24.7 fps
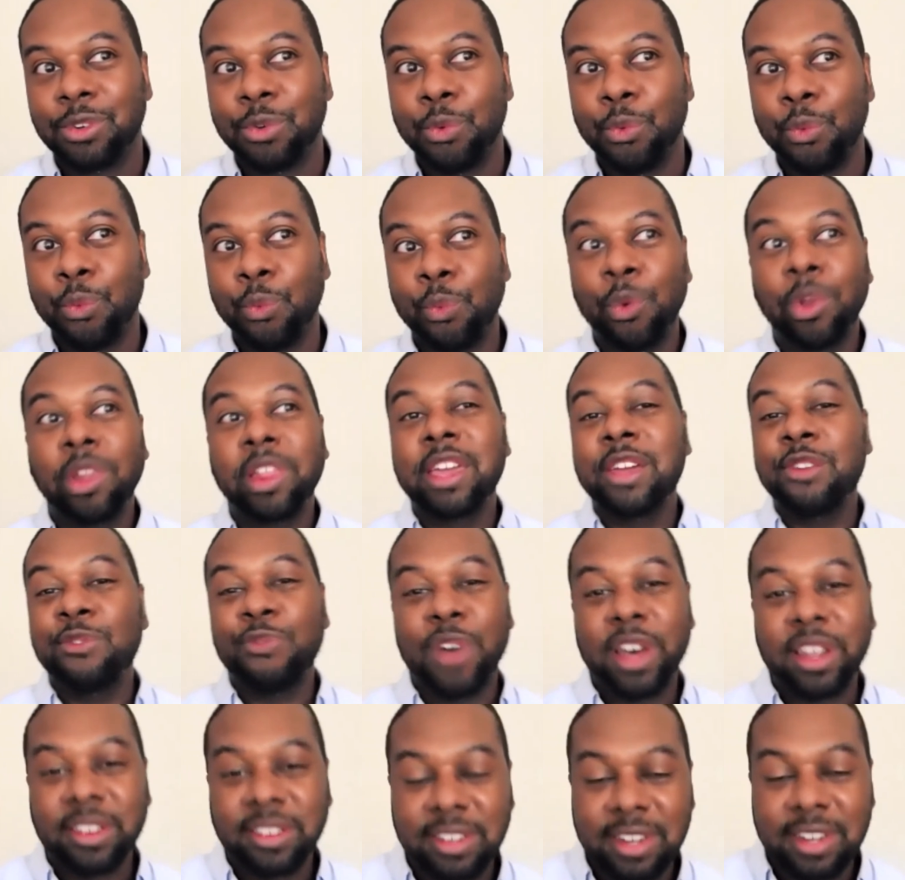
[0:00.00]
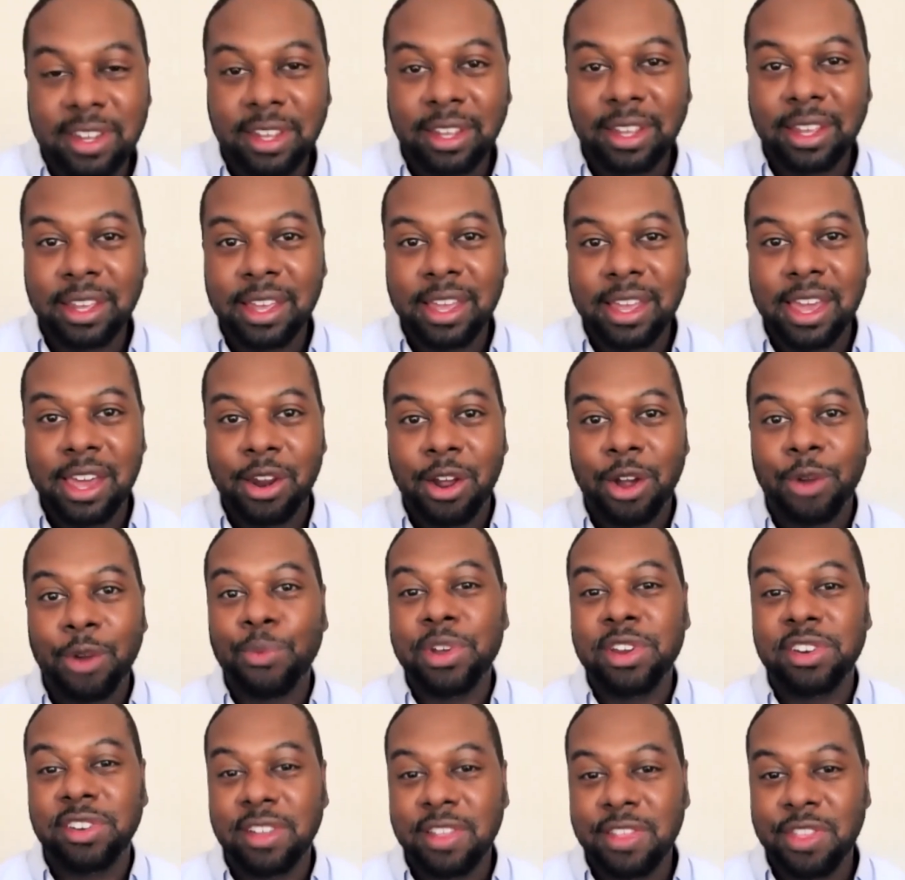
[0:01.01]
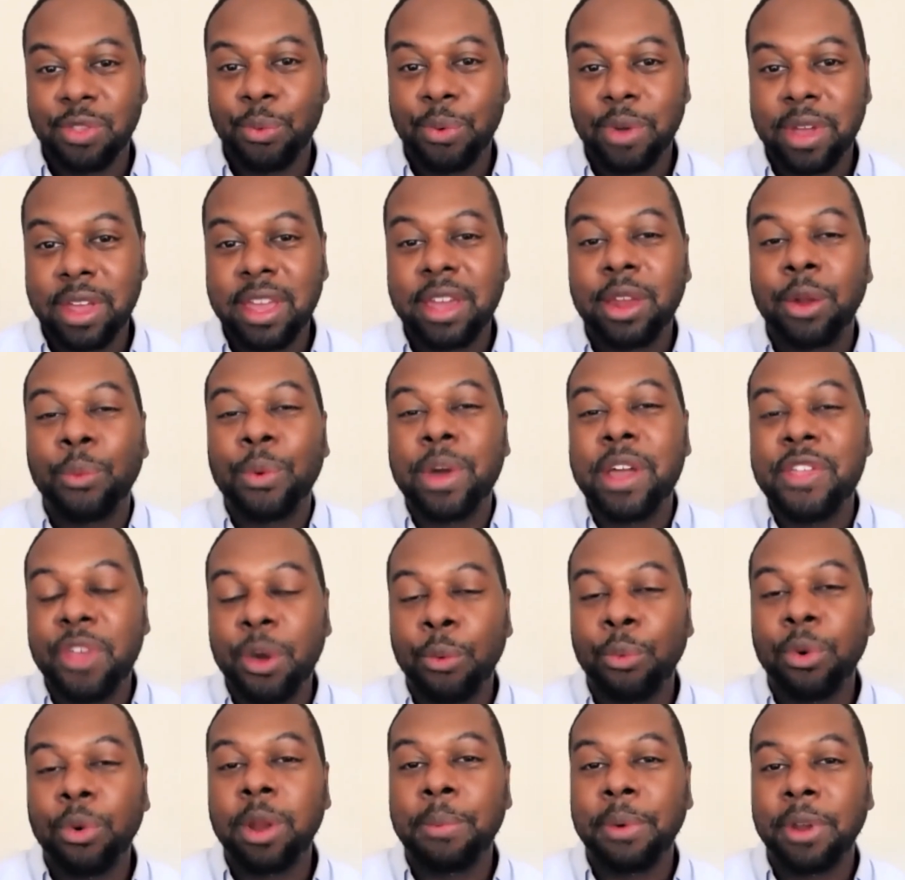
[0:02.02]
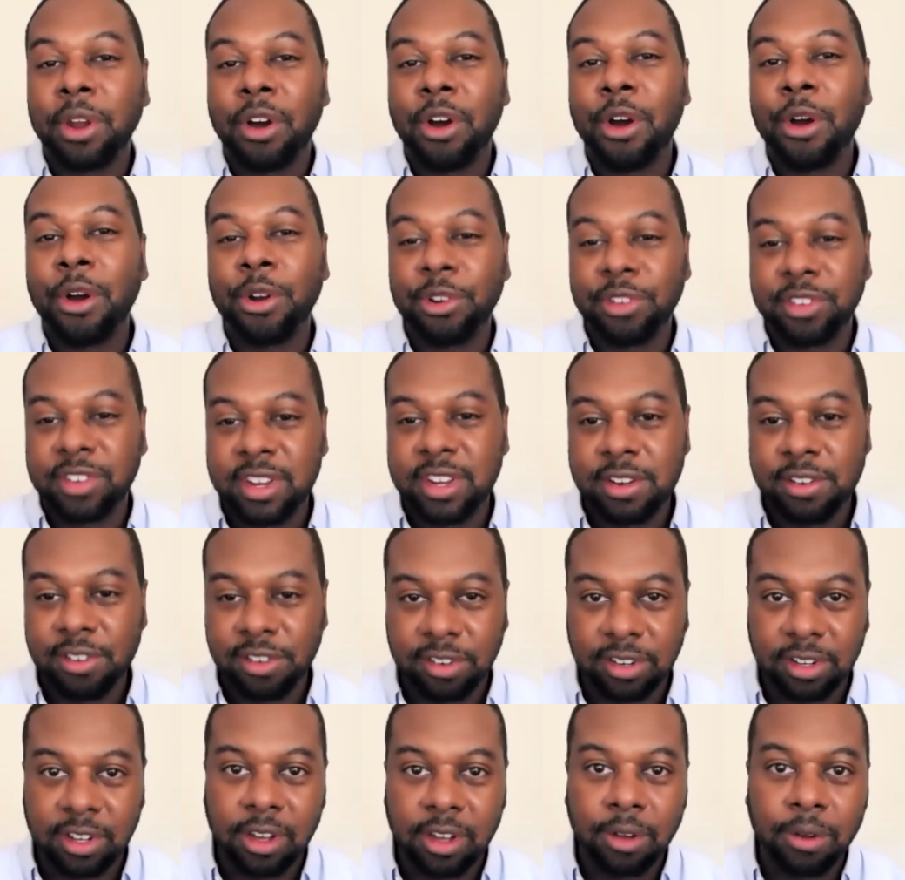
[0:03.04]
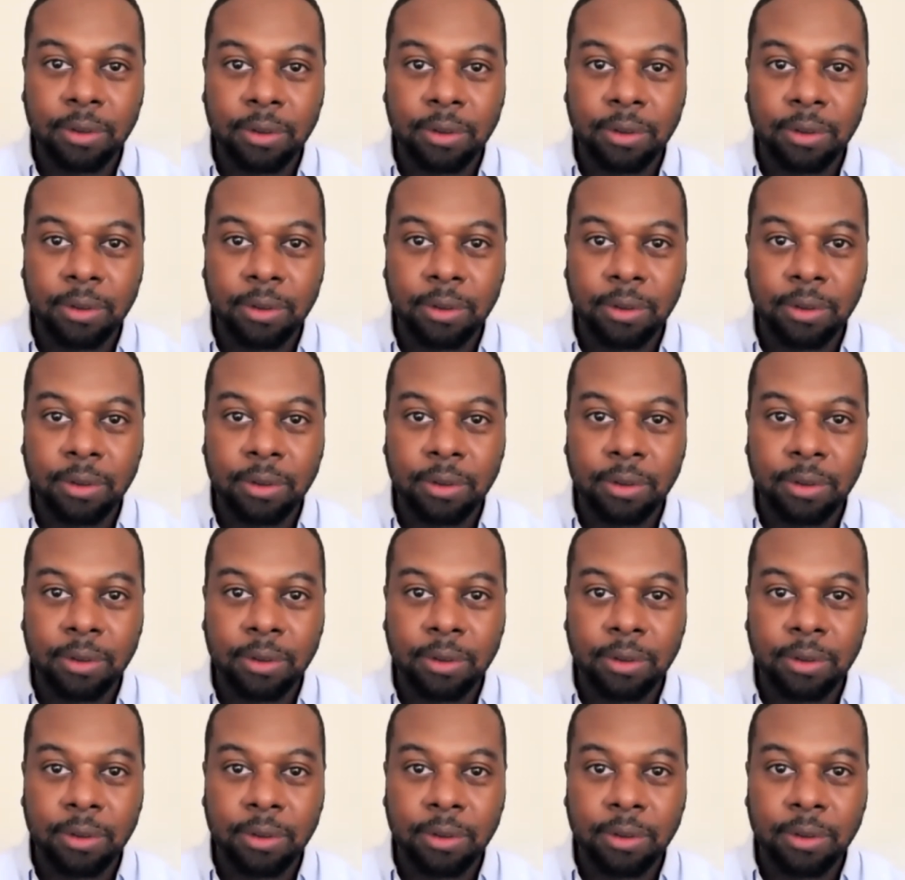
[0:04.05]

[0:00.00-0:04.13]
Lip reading: really investing in our region in a way that would have been harder 10 years ago.